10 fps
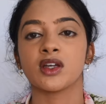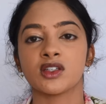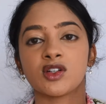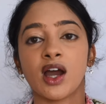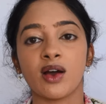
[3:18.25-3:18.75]

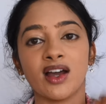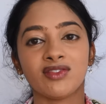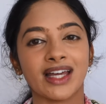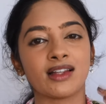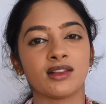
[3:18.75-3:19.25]
So now I have
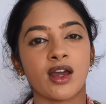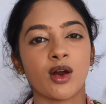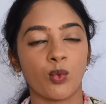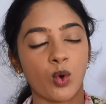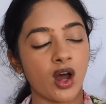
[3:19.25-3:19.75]
like
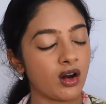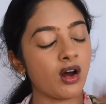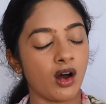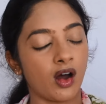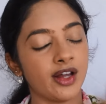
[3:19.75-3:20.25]
layer one
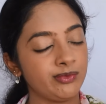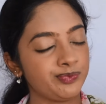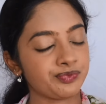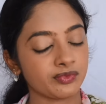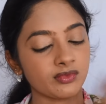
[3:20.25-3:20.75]
on,
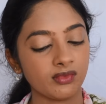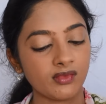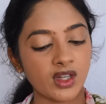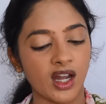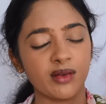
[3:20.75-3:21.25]

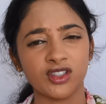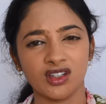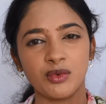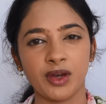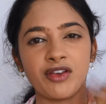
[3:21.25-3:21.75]
and I'm just
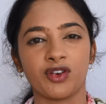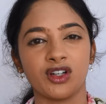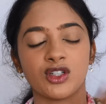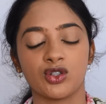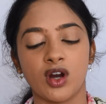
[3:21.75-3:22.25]
gonna wait for
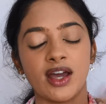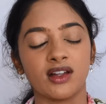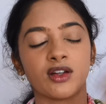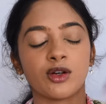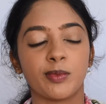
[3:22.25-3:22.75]
it to dry
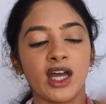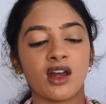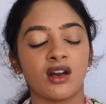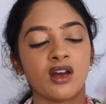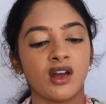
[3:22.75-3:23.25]
a little bit
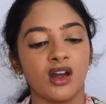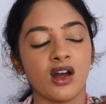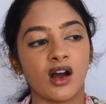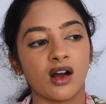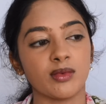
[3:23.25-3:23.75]

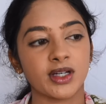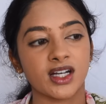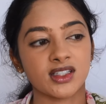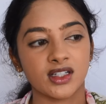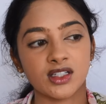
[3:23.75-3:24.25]

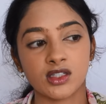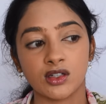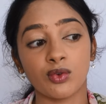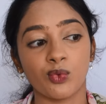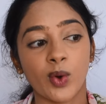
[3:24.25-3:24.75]
because it is
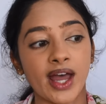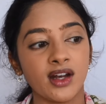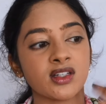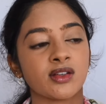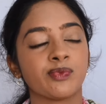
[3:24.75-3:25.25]
still
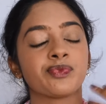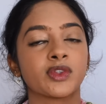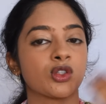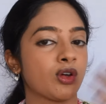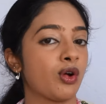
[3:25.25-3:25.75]
wet.
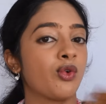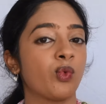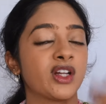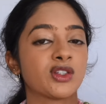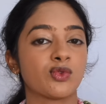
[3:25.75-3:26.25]
So
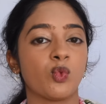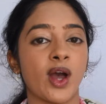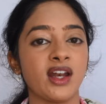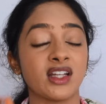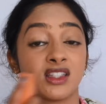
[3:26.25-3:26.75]
when it's
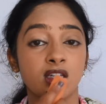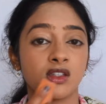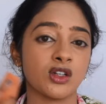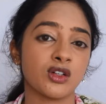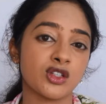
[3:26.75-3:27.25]
wet, it's
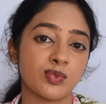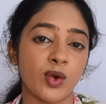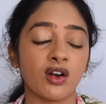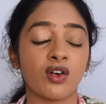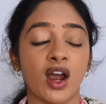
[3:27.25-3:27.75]
easier to
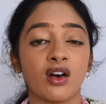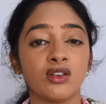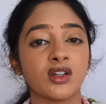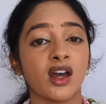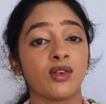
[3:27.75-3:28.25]
spread
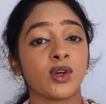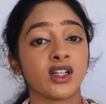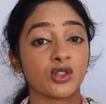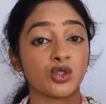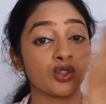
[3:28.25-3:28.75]
around, and when
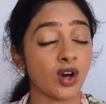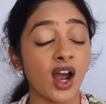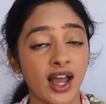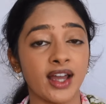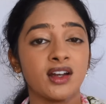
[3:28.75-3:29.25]
it's
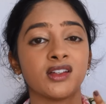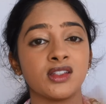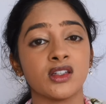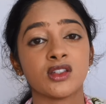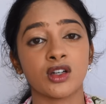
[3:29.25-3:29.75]
dried, it's
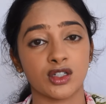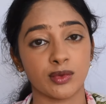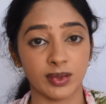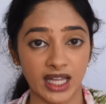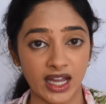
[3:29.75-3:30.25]
easier to
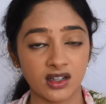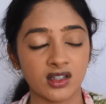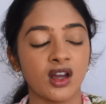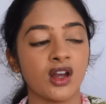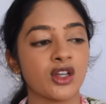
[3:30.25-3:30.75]
blend.
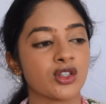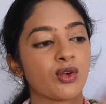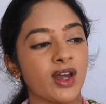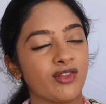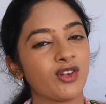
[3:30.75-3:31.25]
So
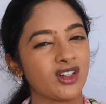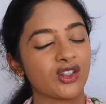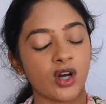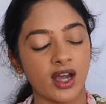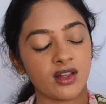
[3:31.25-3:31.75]
wait for it to
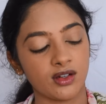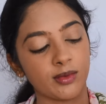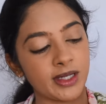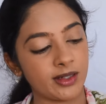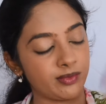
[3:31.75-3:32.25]
dry a little
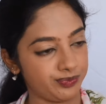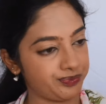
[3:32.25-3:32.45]
bit.